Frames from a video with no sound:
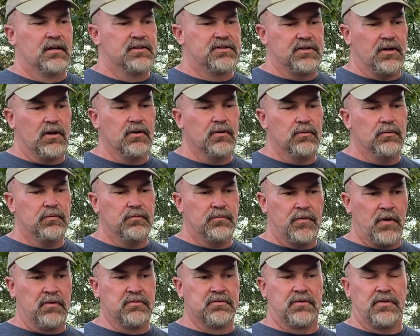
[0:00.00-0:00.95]
So
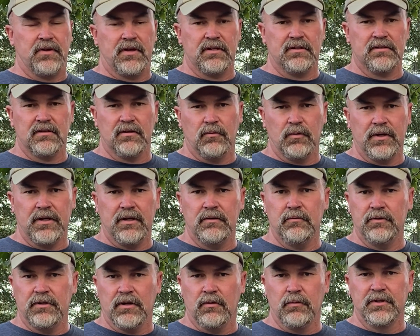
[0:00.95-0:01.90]
those are things that
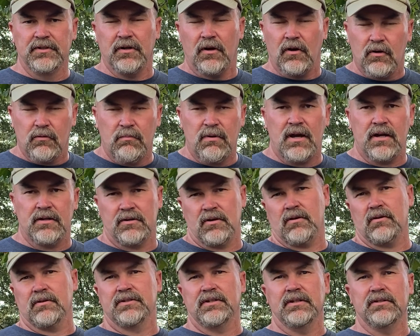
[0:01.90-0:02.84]
we talk about,
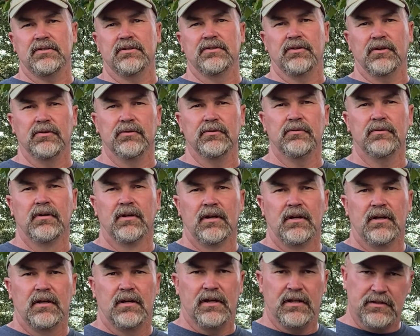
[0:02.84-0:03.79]
draw attention
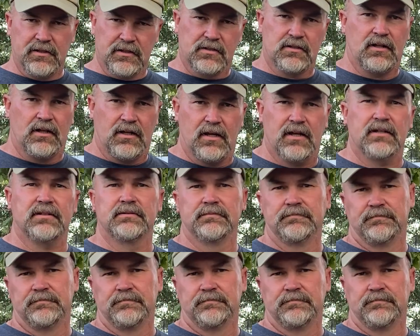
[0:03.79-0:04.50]
to in this class.